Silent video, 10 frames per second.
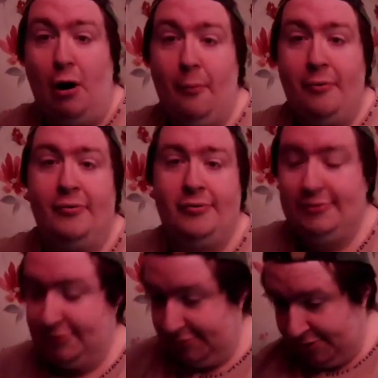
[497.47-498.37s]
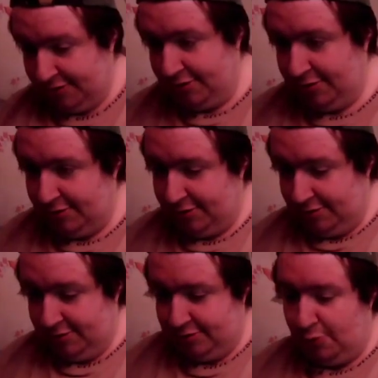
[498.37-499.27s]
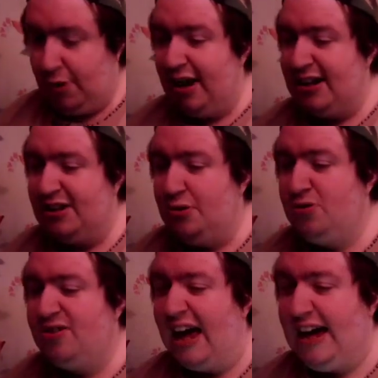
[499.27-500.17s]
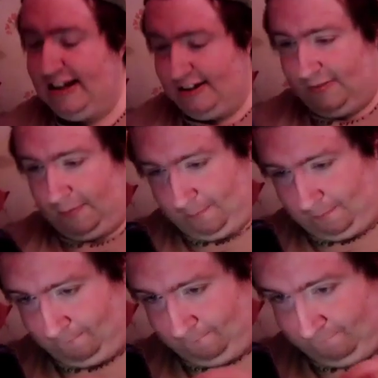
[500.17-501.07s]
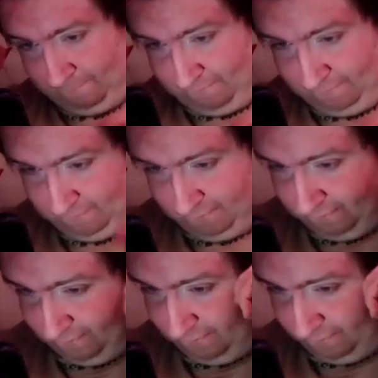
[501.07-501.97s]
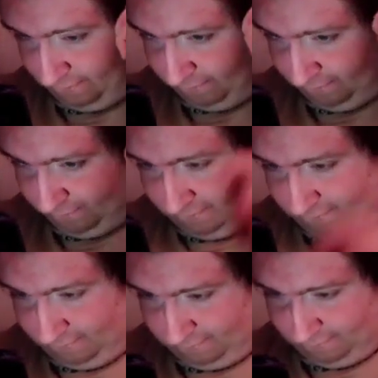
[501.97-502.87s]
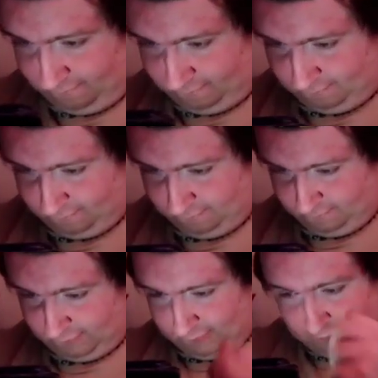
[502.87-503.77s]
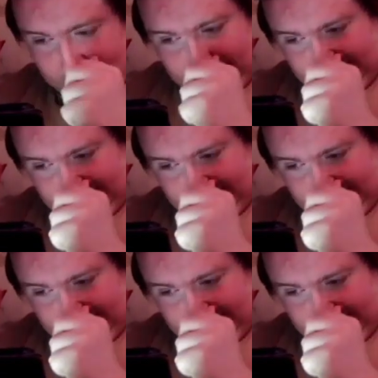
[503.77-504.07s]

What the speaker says: No, I'm asking if you're okay. He's not going to talk to me back, is he? And now back to texting his female celebrity crushes.